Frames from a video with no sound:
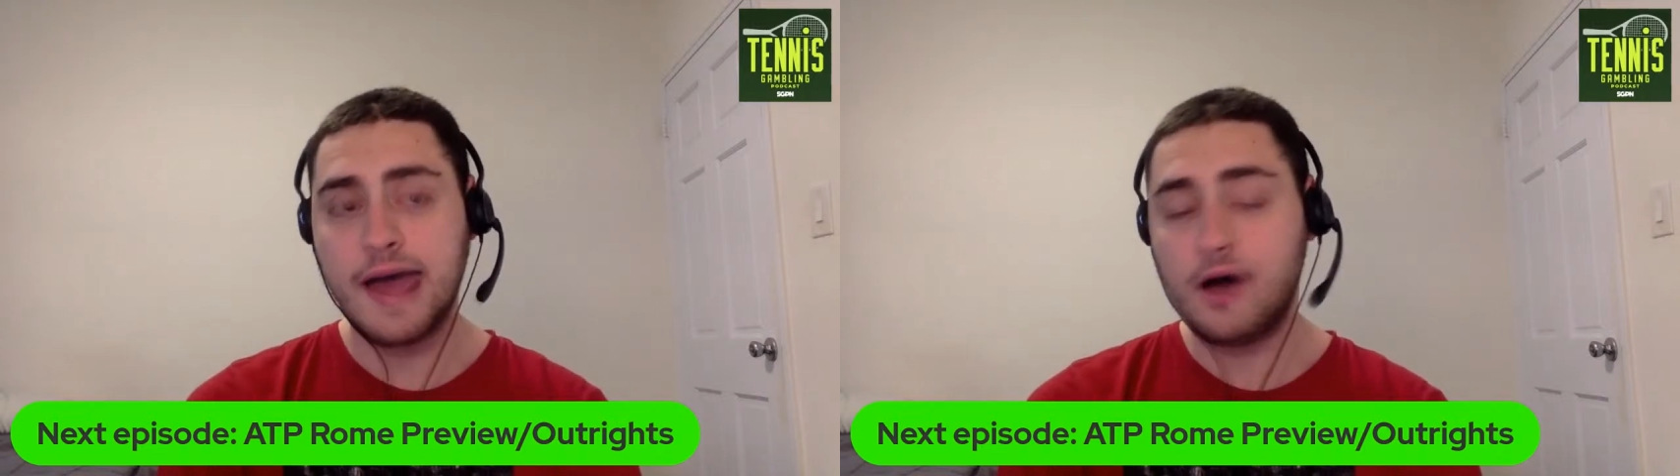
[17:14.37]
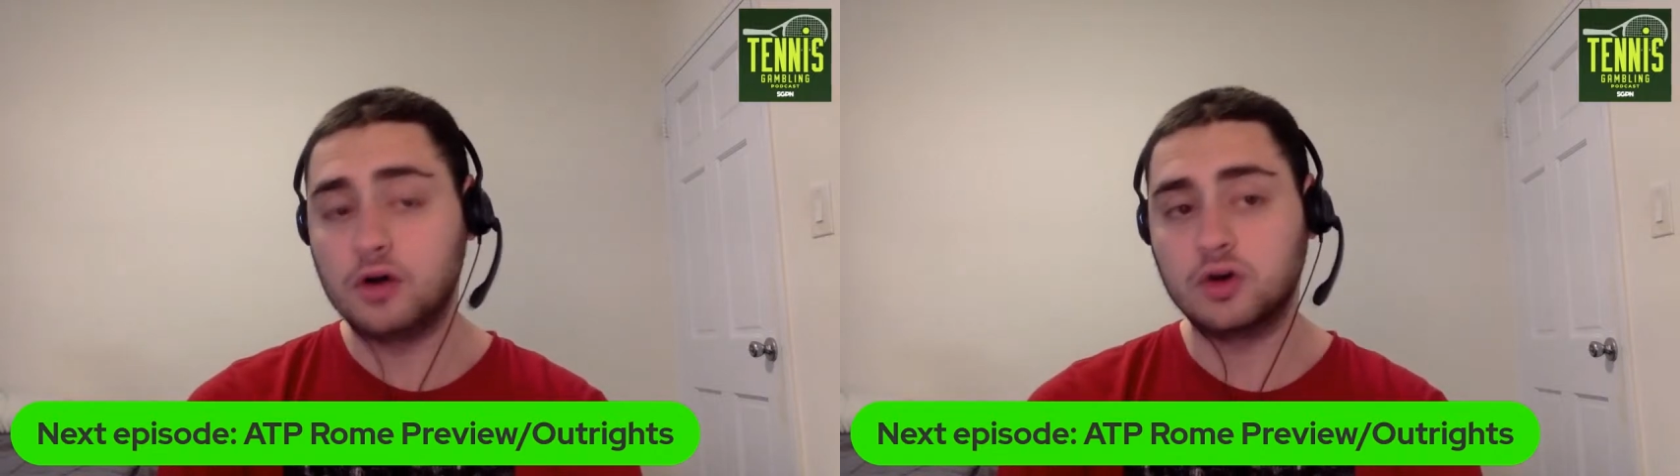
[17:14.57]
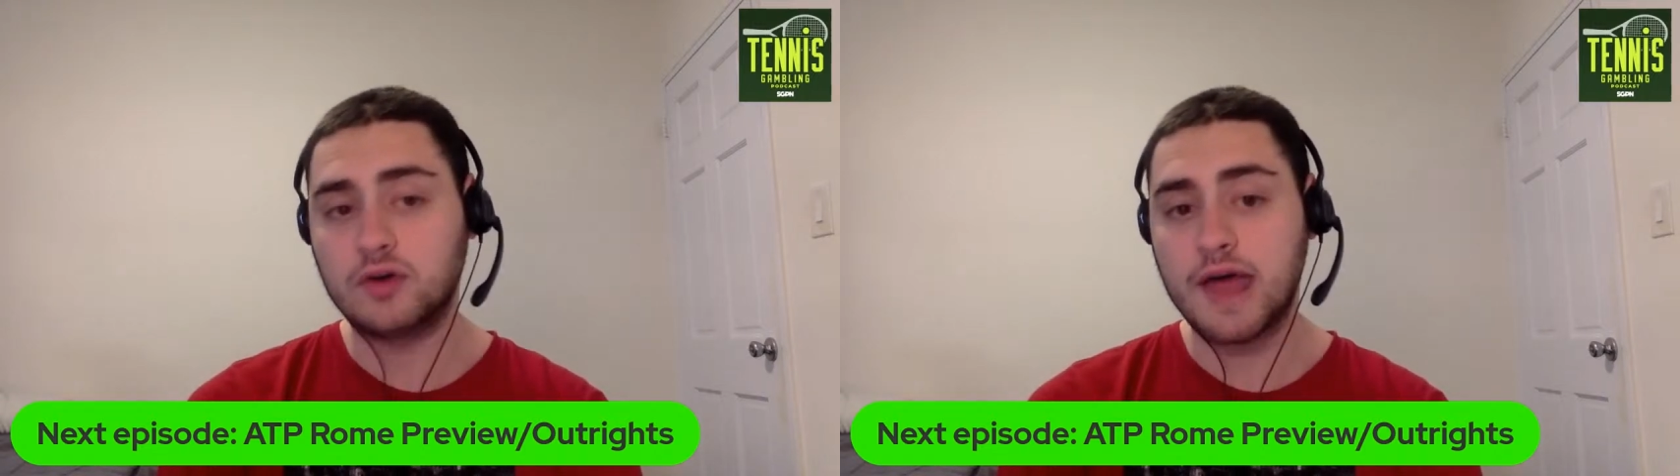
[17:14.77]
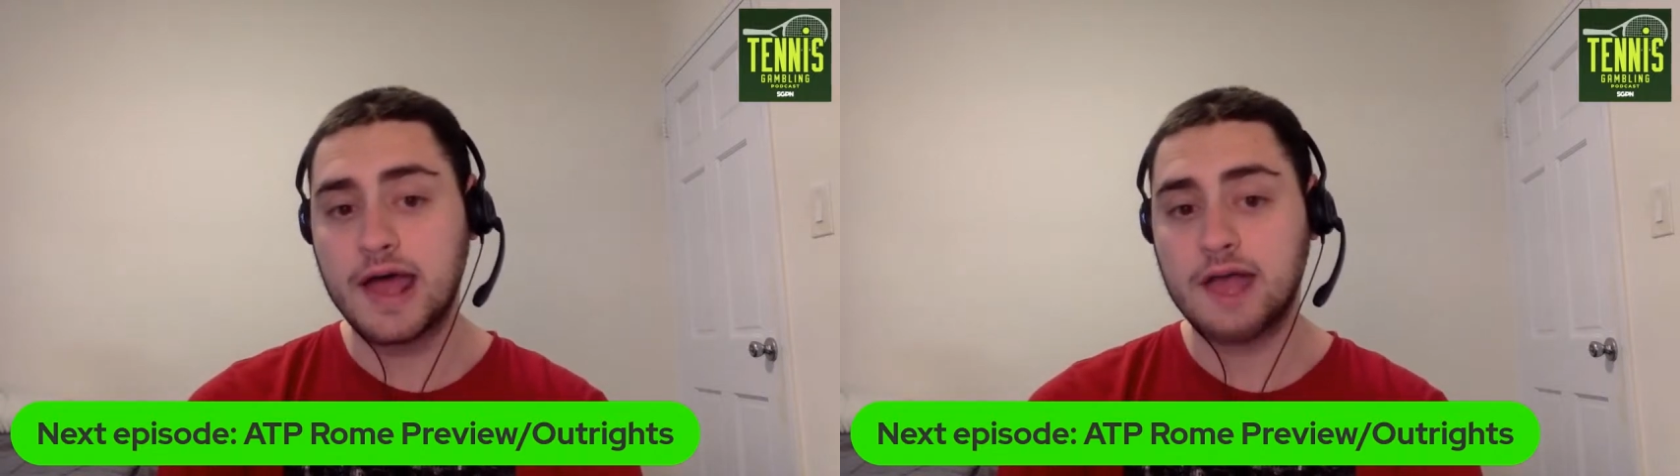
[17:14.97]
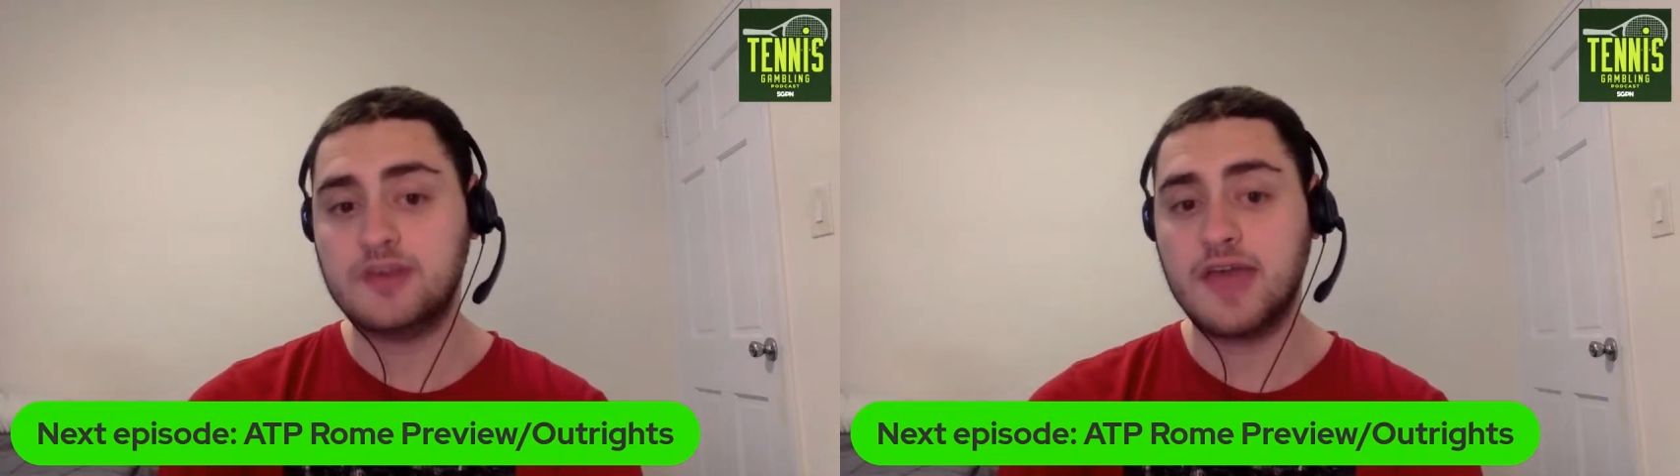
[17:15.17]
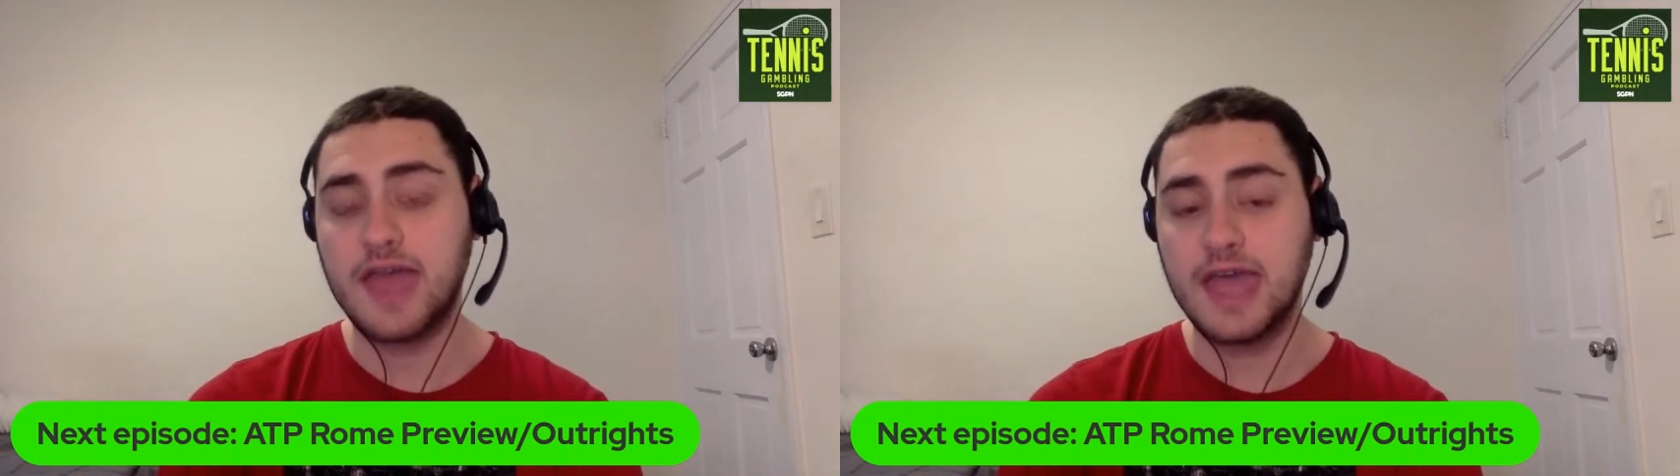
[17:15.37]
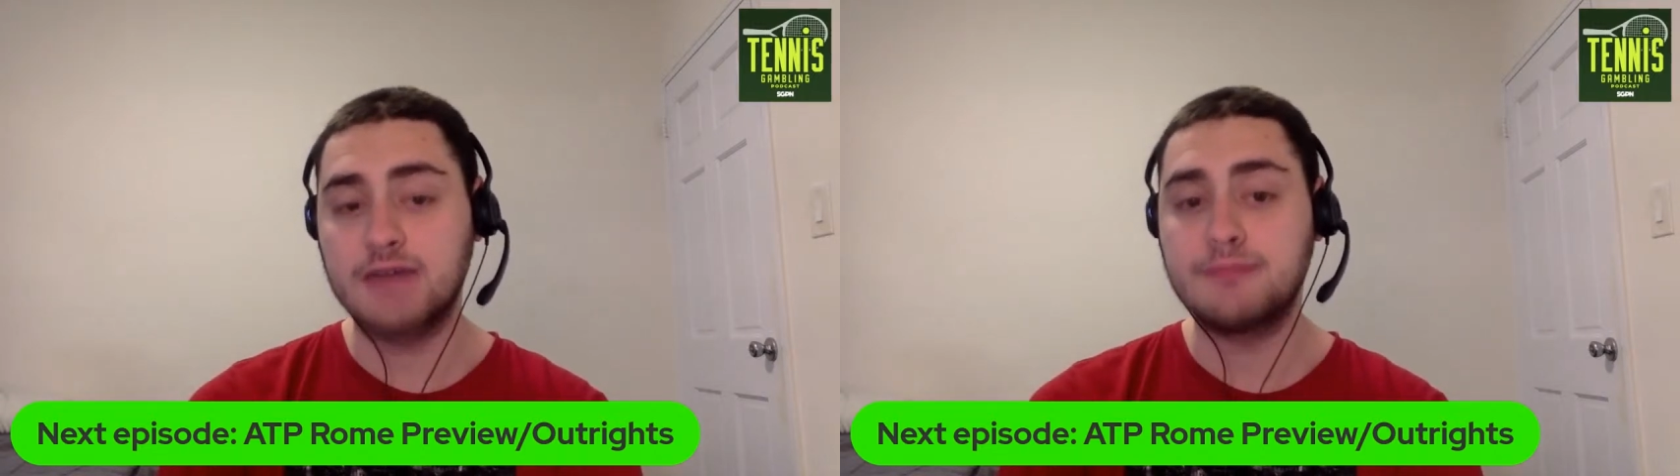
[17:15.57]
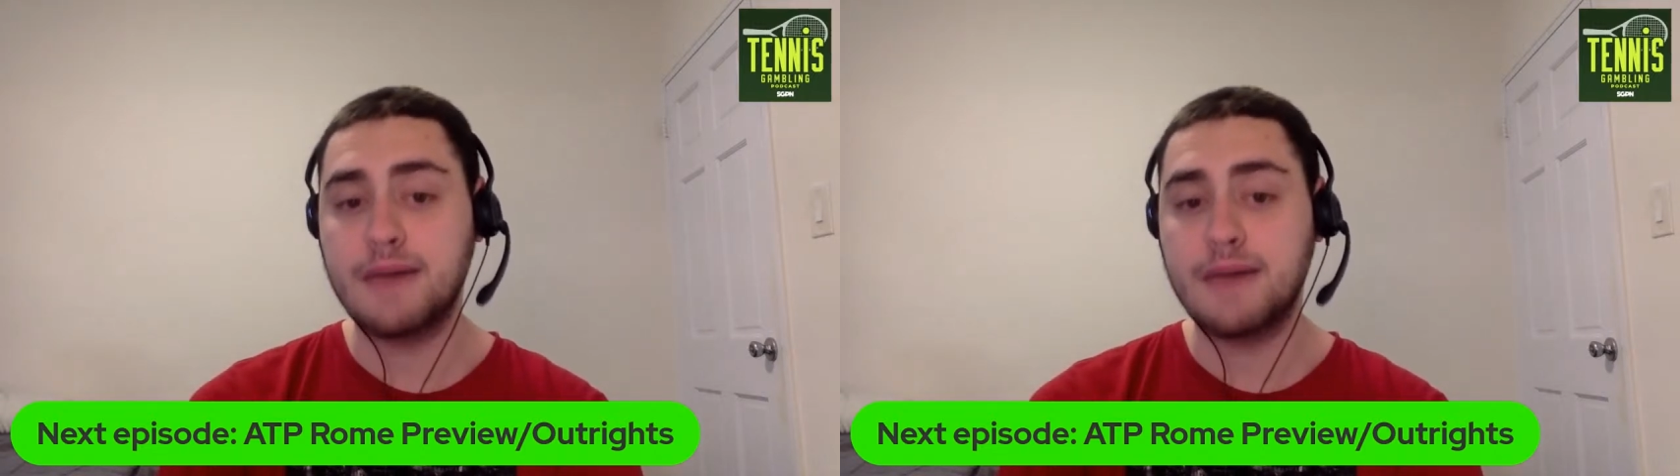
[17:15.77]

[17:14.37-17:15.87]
Alcaraz, and